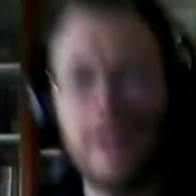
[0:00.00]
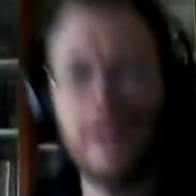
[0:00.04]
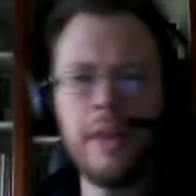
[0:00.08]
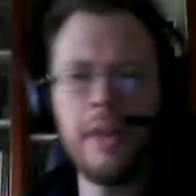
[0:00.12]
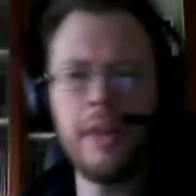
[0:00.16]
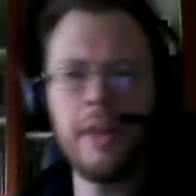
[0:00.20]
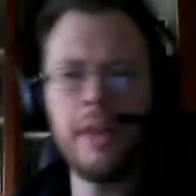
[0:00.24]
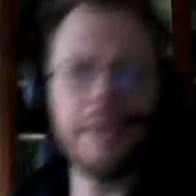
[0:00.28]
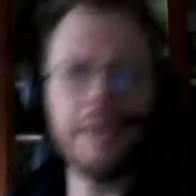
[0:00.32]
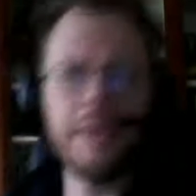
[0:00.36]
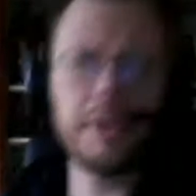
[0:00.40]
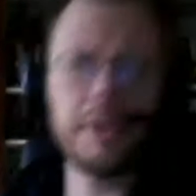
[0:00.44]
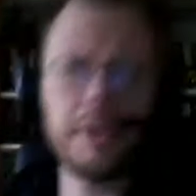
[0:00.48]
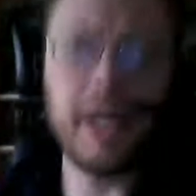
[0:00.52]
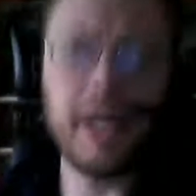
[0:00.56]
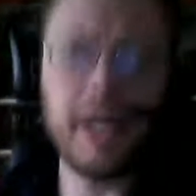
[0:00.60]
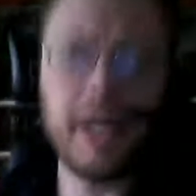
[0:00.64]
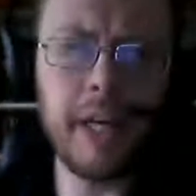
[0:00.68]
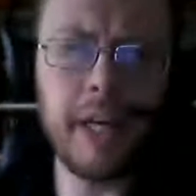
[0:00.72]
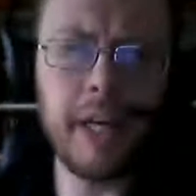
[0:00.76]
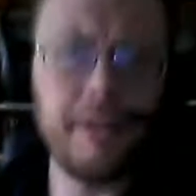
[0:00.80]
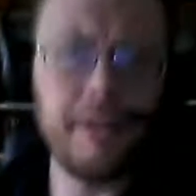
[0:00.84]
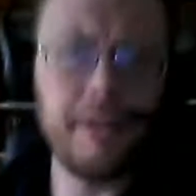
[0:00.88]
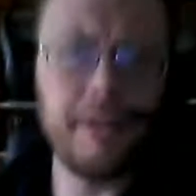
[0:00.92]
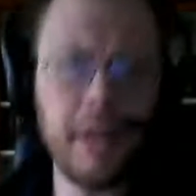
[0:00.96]
They were
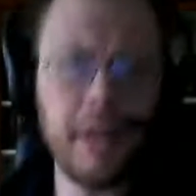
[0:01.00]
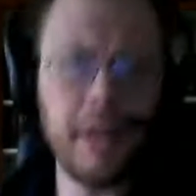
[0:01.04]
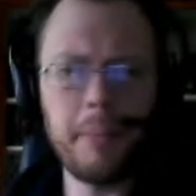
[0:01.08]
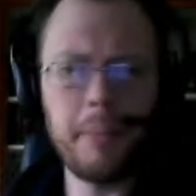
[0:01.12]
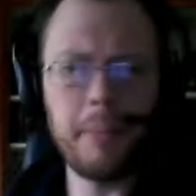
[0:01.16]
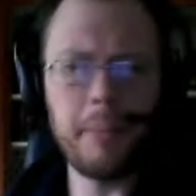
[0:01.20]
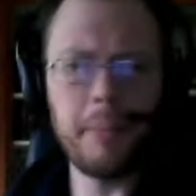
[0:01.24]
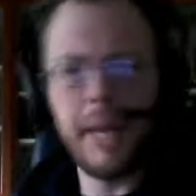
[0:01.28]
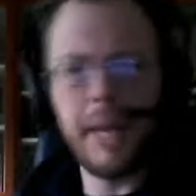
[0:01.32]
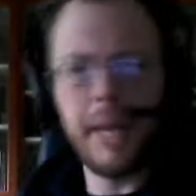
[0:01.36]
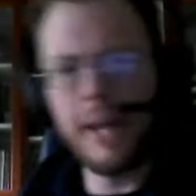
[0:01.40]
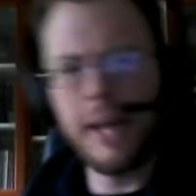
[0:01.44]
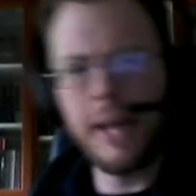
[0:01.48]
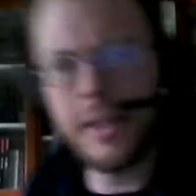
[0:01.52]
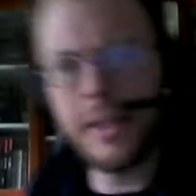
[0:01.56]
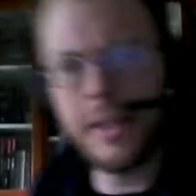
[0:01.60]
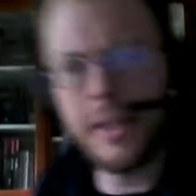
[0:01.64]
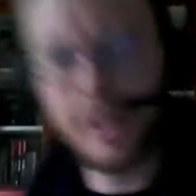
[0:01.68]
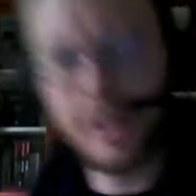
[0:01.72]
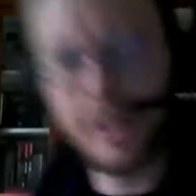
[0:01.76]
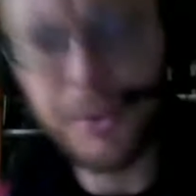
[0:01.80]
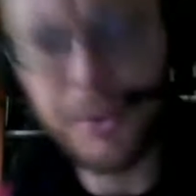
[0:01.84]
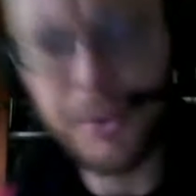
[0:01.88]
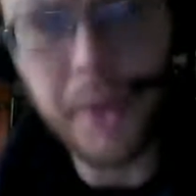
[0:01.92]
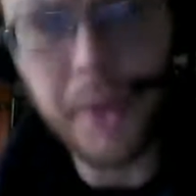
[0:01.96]
kind of a
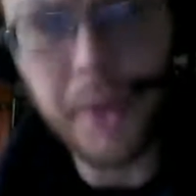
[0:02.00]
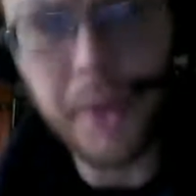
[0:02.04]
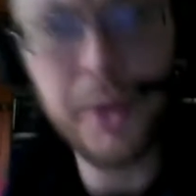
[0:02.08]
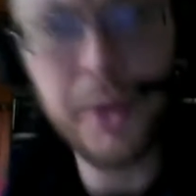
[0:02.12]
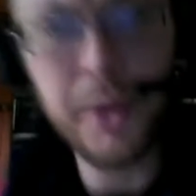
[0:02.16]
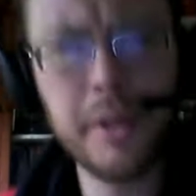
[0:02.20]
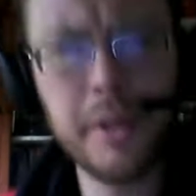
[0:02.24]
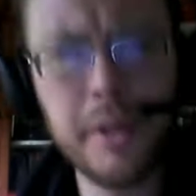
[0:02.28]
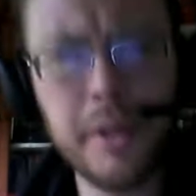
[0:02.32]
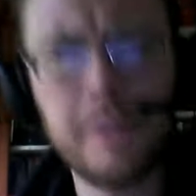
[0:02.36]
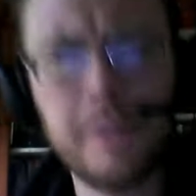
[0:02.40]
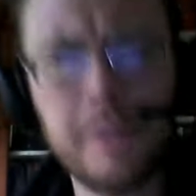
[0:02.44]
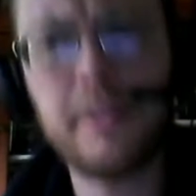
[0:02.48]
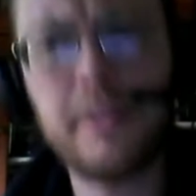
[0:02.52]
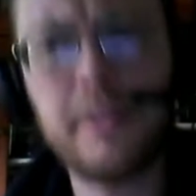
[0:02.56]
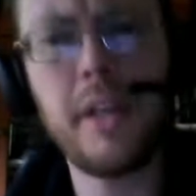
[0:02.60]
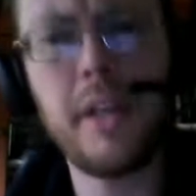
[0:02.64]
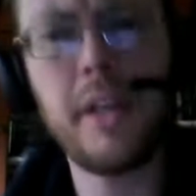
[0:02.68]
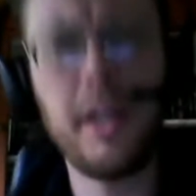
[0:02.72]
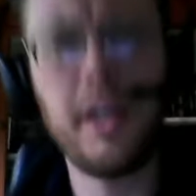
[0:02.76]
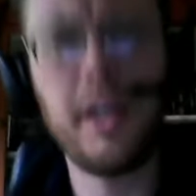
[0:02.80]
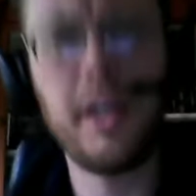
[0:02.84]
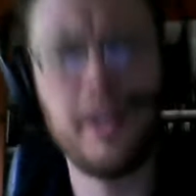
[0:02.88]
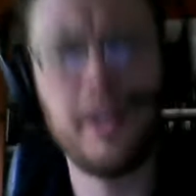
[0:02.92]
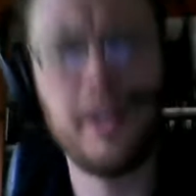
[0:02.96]
paladin rogue
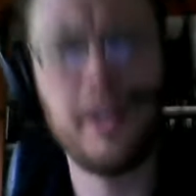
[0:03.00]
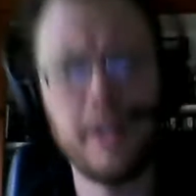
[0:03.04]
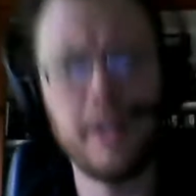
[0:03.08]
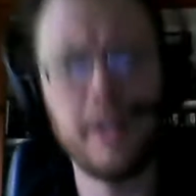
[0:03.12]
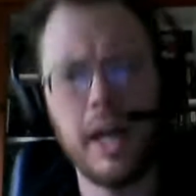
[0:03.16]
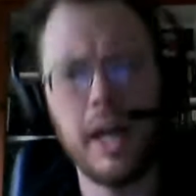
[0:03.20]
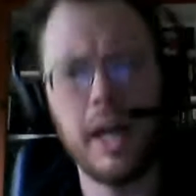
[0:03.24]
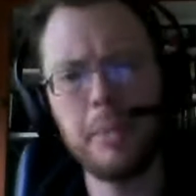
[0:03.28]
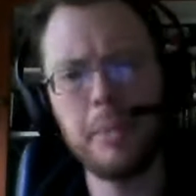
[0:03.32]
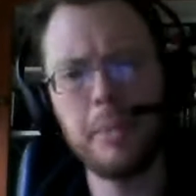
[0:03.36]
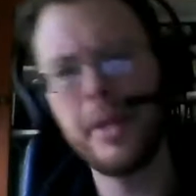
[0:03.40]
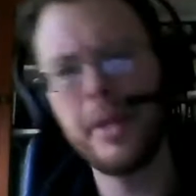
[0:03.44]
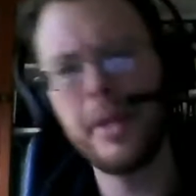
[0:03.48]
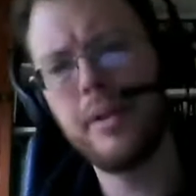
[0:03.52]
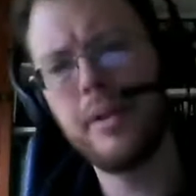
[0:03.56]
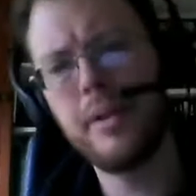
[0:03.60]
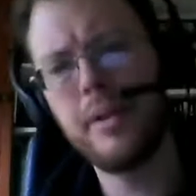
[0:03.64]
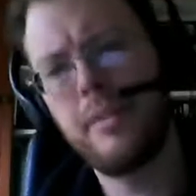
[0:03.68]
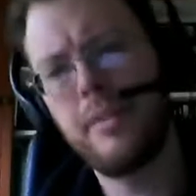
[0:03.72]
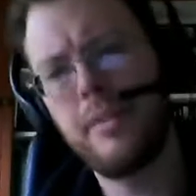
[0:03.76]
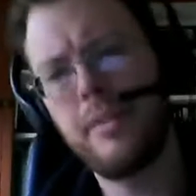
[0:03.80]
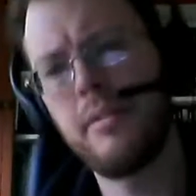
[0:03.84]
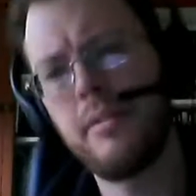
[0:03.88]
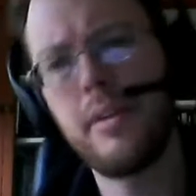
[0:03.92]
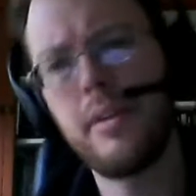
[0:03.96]
hybrid,
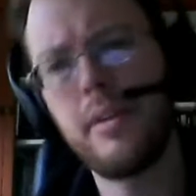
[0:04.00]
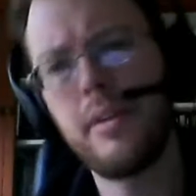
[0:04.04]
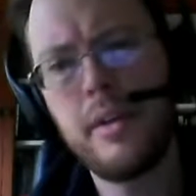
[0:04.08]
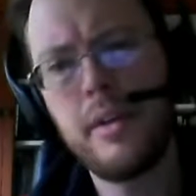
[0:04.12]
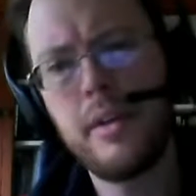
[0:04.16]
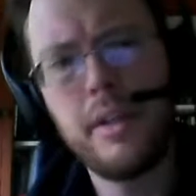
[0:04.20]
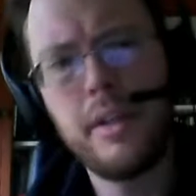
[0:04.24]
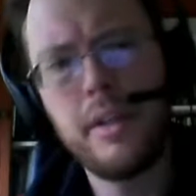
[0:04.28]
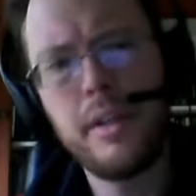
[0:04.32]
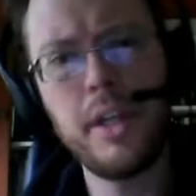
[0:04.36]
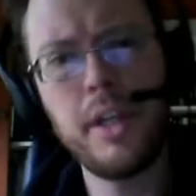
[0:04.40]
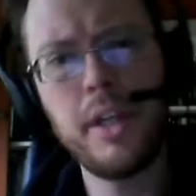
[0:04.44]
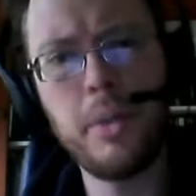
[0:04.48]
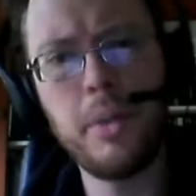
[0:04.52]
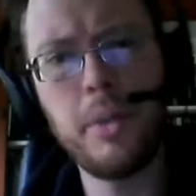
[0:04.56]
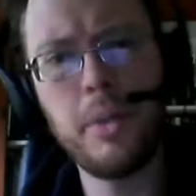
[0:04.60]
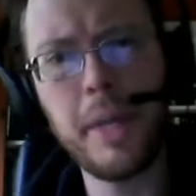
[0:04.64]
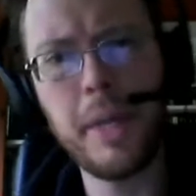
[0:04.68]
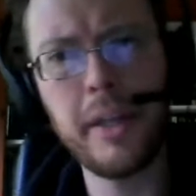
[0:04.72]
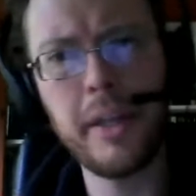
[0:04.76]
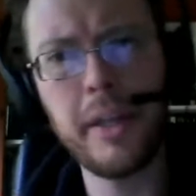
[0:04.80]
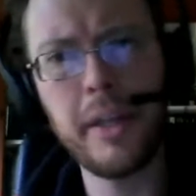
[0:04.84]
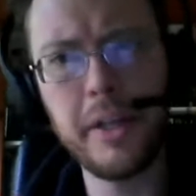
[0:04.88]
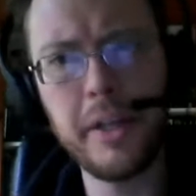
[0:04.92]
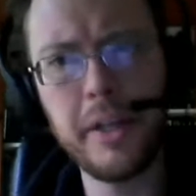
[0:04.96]
a
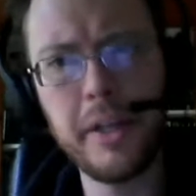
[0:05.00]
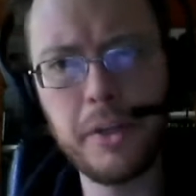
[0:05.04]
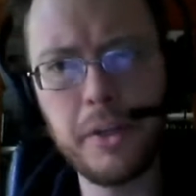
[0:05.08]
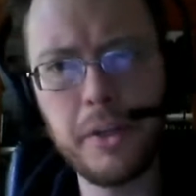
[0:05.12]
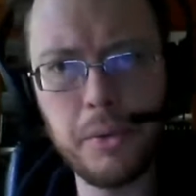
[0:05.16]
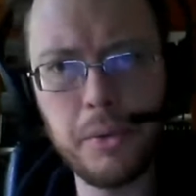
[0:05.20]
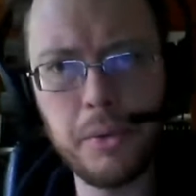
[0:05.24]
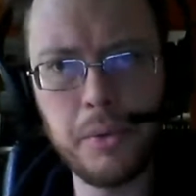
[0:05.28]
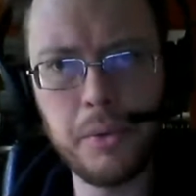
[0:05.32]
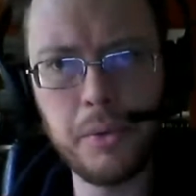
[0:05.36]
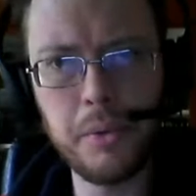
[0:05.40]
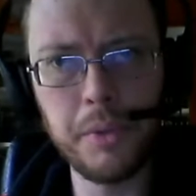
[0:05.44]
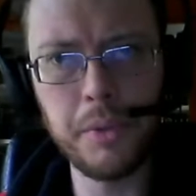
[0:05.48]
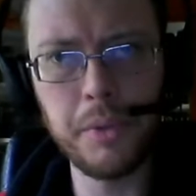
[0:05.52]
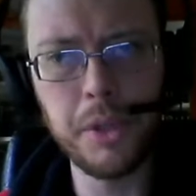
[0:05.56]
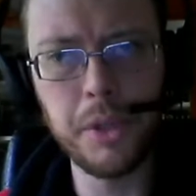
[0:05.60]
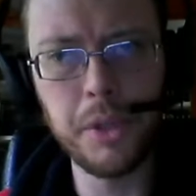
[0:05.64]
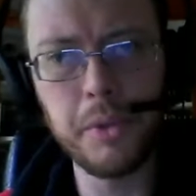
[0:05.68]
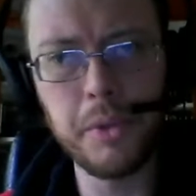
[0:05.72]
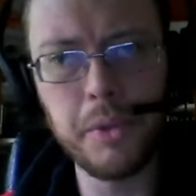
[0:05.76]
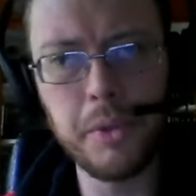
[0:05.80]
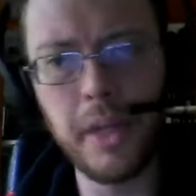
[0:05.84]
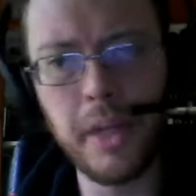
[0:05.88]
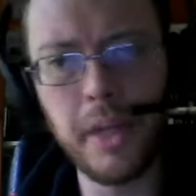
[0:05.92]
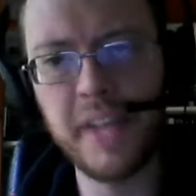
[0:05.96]
paladin who
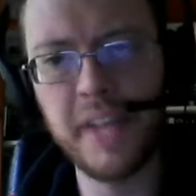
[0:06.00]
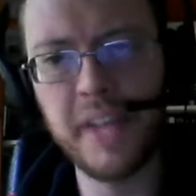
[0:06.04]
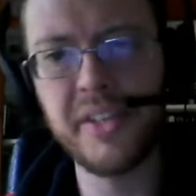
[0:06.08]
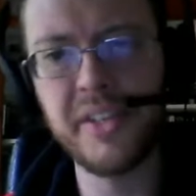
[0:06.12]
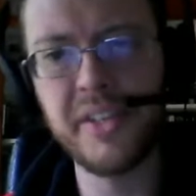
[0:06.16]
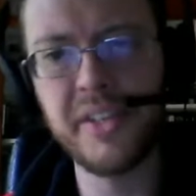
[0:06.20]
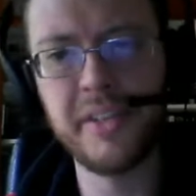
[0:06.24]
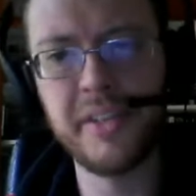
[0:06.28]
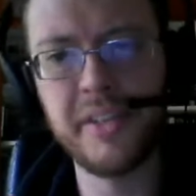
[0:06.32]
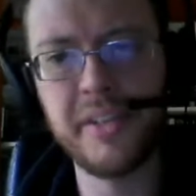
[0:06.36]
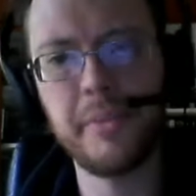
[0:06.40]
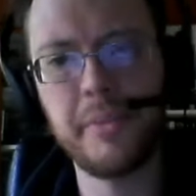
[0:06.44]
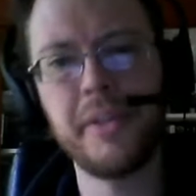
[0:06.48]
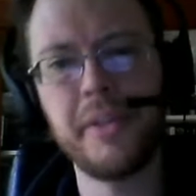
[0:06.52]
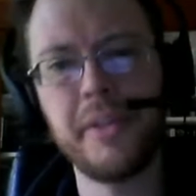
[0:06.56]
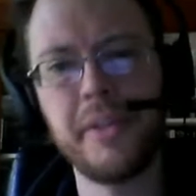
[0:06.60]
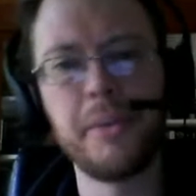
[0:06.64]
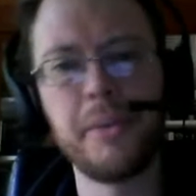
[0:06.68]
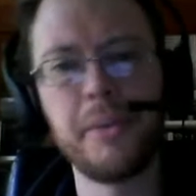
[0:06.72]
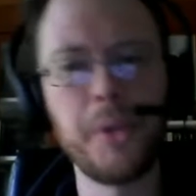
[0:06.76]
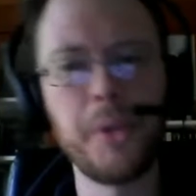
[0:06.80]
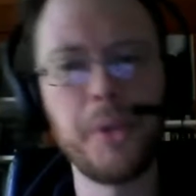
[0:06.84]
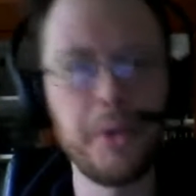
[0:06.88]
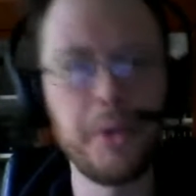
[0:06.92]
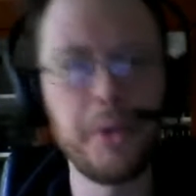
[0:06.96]
utilizes some of the
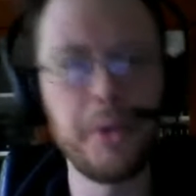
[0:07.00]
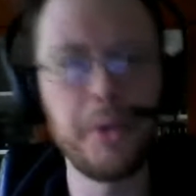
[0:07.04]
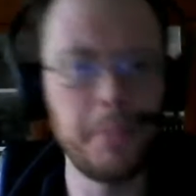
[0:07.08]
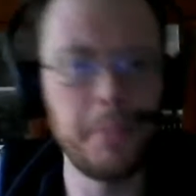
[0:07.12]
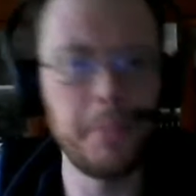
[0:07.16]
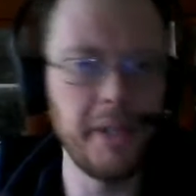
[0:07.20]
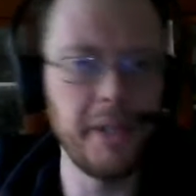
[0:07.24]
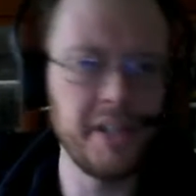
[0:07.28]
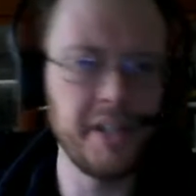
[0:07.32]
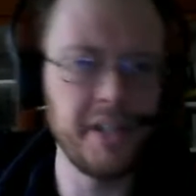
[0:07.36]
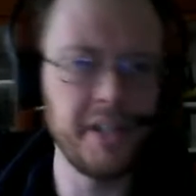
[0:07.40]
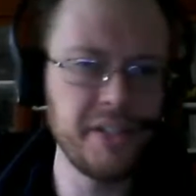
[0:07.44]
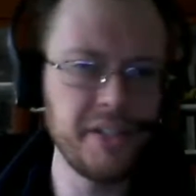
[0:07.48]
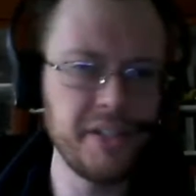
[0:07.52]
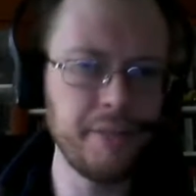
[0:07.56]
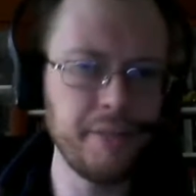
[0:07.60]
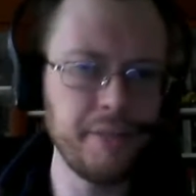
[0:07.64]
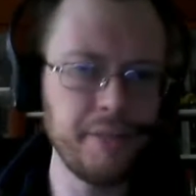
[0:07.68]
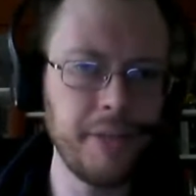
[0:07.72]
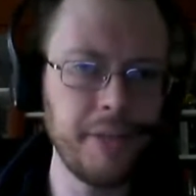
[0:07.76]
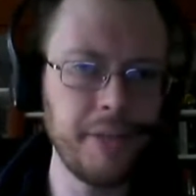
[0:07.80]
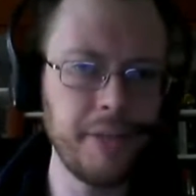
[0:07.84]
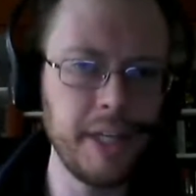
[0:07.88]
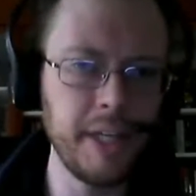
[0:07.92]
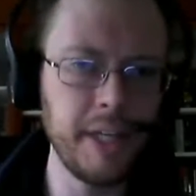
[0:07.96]
rogue abilities to
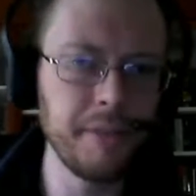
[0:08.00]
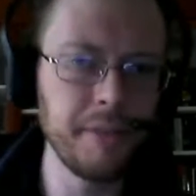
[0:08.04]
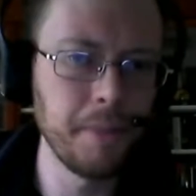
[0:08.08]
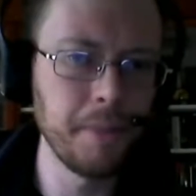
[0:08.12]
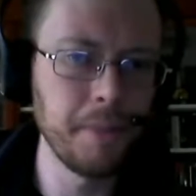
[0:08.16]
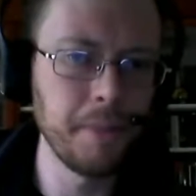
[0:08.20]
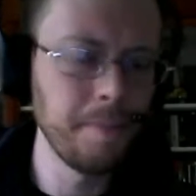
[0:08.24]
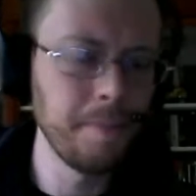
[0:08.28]
fight evil.